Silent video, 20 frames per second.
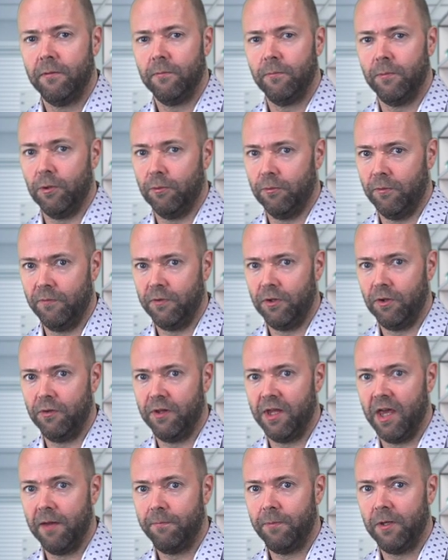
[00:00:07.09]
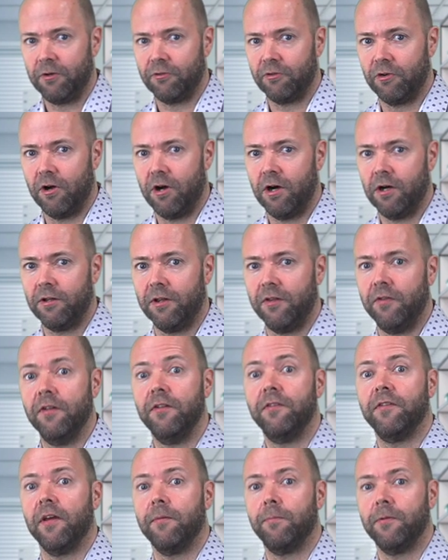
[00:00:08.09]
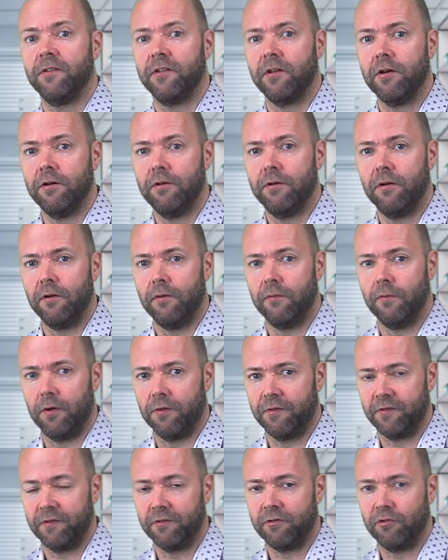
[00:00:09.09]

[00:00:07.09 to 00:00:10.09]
We'll review the EPIC trial in this episode of Osler